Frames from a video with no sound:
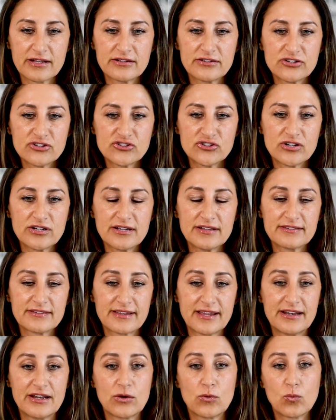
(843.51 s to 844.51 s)
condition
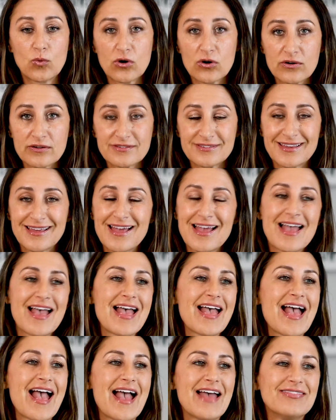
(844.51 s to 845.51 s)
is getting worse,
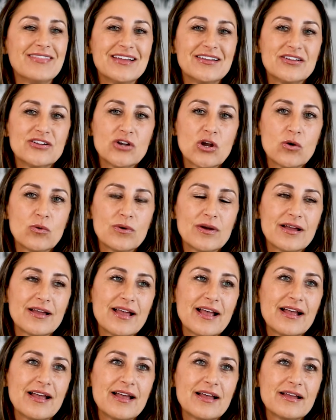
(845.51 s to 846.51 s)
and that, you know,
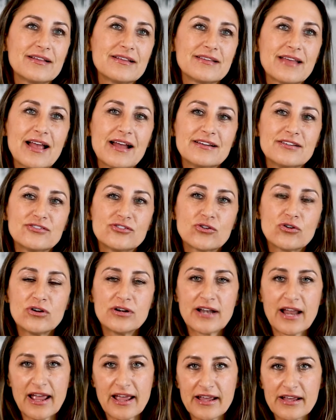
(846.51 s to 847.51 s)
at a
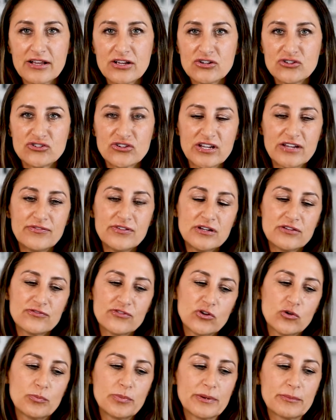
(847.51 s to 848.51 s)
certain age, even
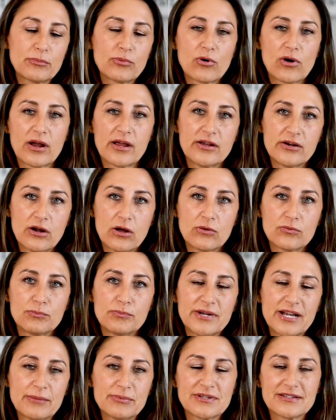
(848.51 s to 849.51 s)
if you've been, you know,
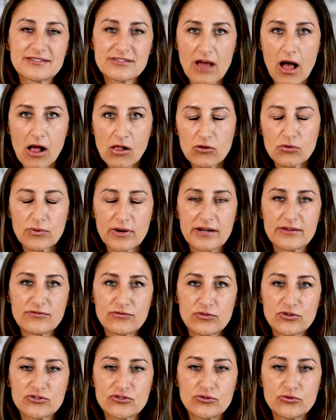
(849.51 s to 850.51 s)
been able to
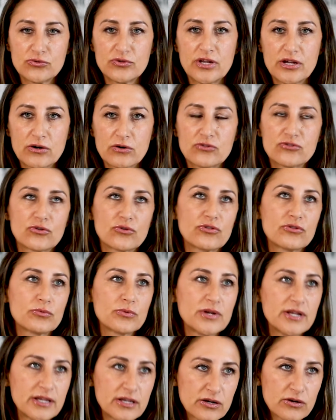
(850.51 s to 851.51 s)
tolerate for 2 years or
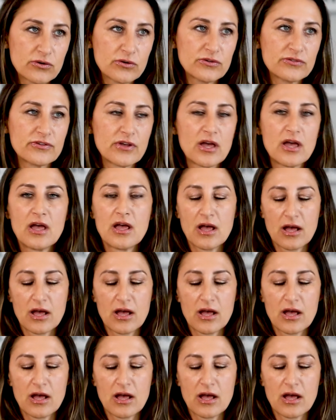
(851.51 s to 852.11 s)
3 years